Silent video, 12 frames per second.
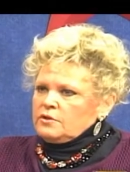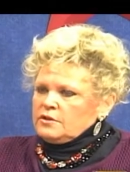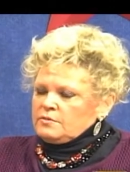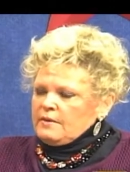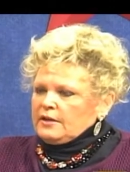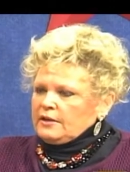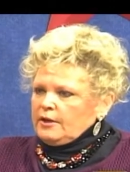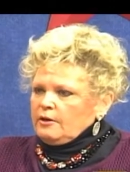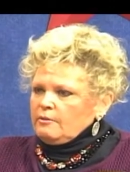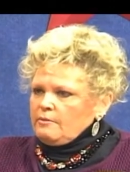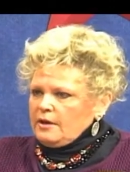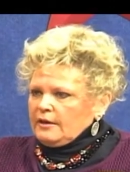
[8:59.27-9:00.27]
does
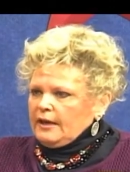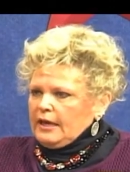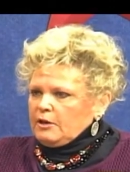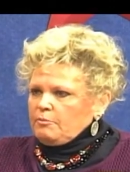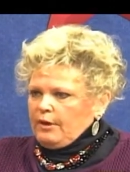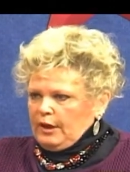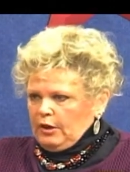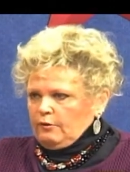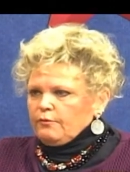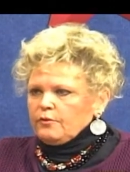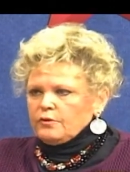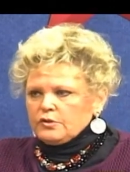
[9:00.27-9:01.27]
Medicare and Medicaid pay
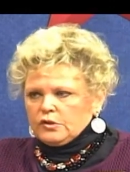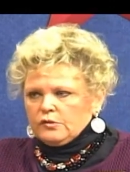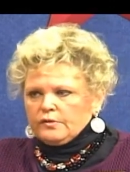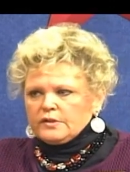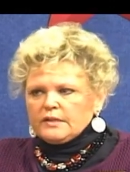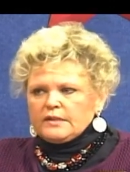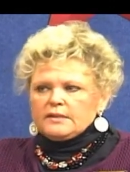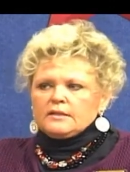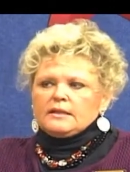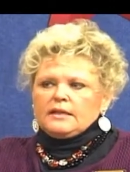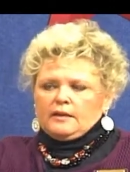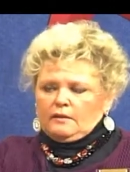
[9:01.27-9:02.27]
for the
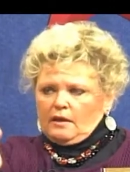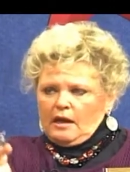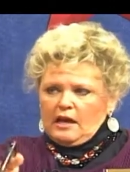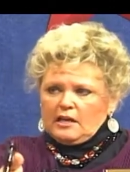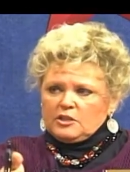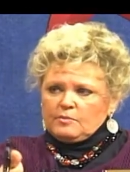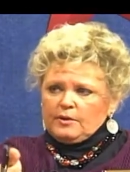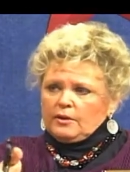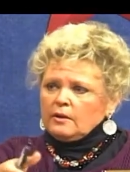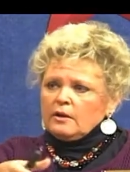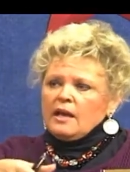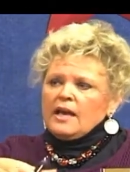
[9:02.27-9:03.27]
services in the
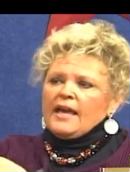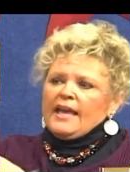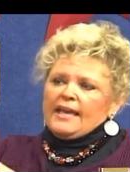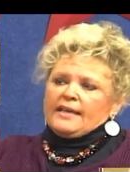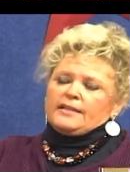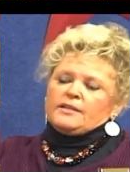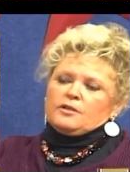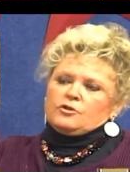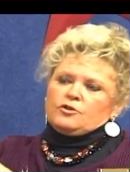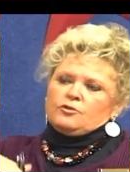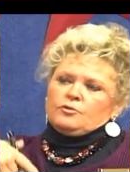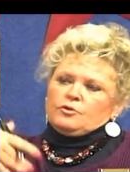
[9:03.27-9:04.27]
hospital? And
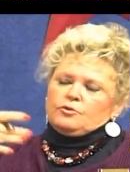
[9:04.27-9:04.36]
do